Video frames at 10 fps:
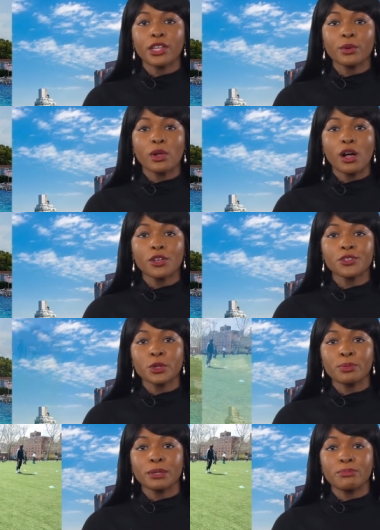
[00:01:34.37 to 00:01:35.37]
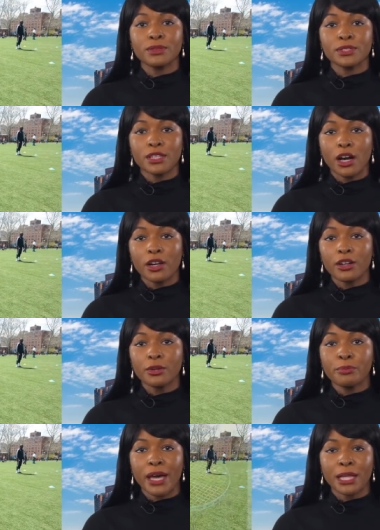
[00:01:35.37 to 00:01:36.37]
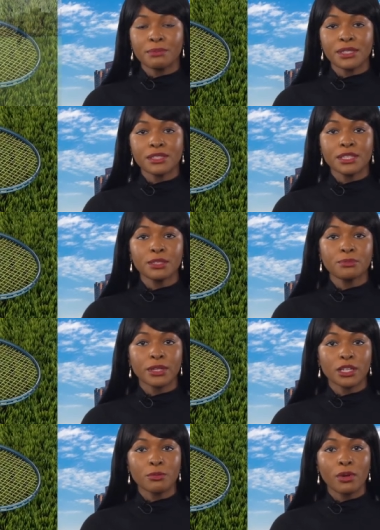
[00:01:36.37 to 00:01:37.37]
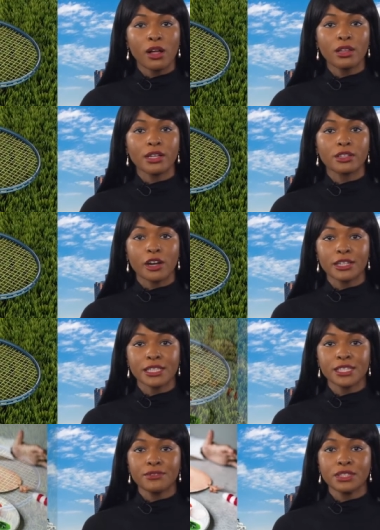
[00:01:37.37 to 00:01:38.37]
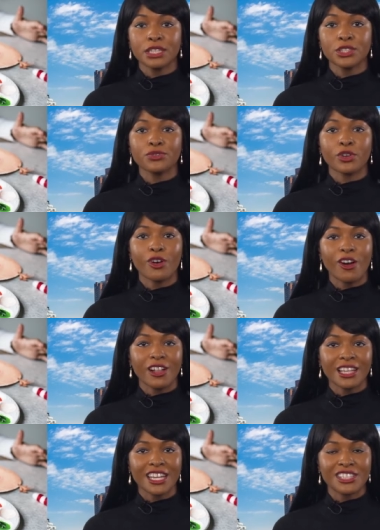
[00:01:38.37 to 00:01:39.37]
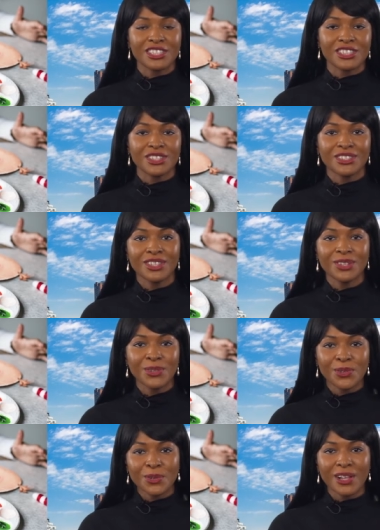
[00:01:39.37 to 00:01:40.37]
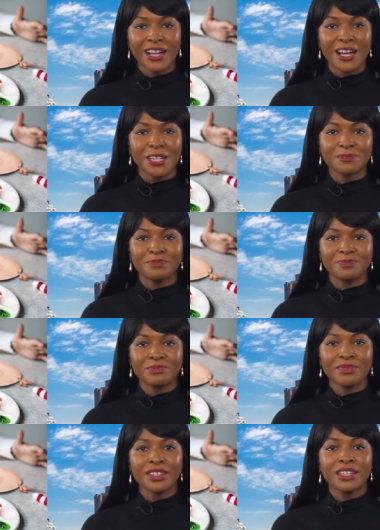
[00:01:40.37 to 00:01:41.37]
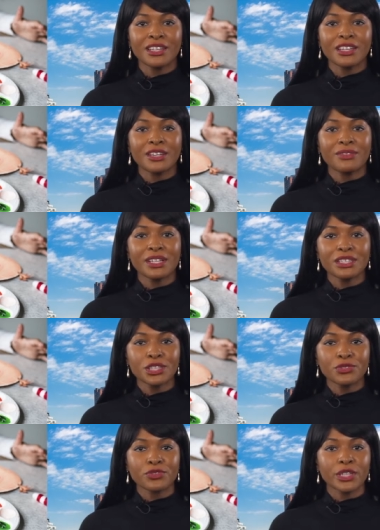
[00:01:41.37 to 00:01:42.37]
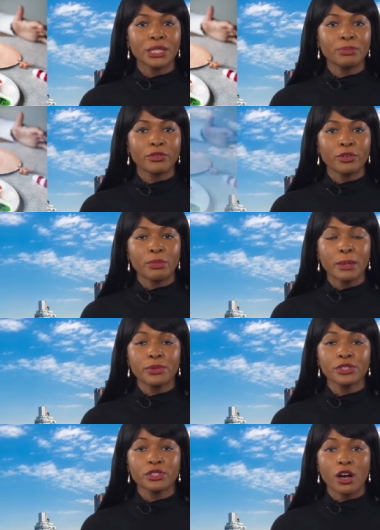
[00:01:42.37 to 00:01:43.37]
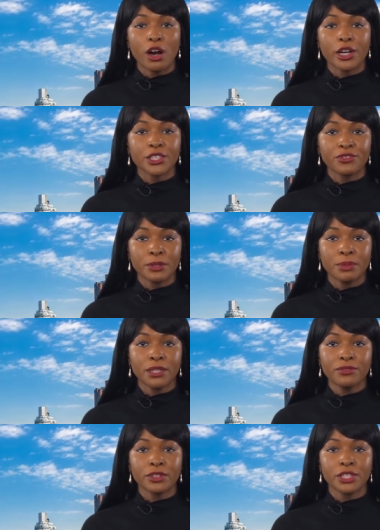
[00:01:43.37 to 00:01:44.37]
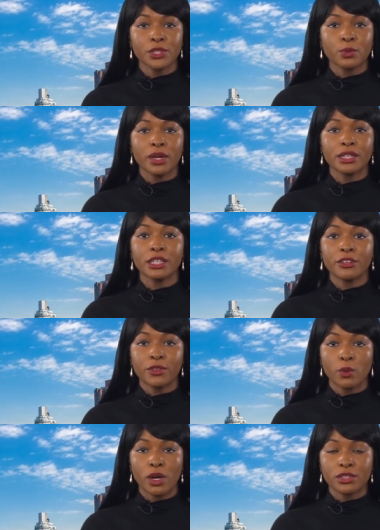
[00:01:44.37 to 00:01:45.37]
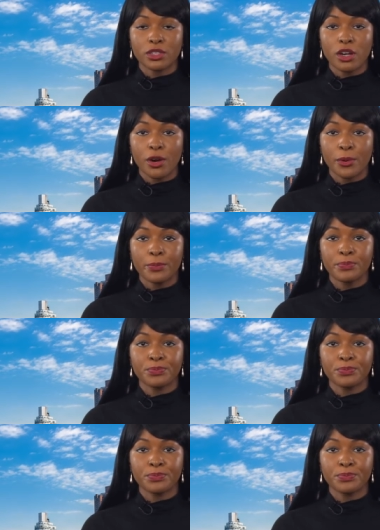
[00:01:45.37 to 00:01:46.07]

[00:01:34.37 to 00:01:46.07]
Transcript: There will also be soccer, badminton, pickleball, and art activities for all ages. Cool, huh? The event is free, but remember to RSVP for this one if you want to go.